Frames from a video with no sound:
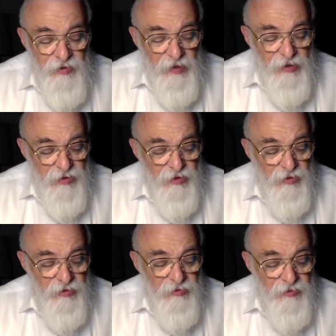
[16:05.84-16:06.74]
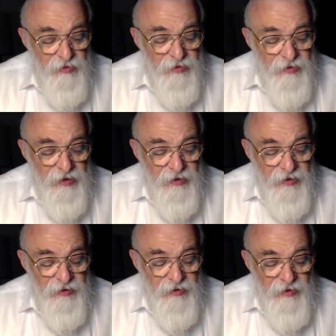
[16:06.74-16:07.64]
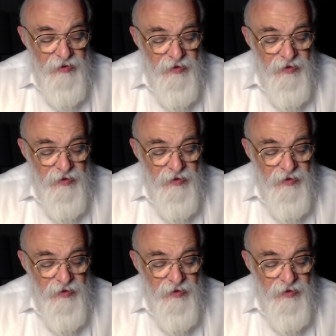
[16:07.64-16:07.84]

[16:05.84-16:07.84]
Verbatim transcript: much so that the,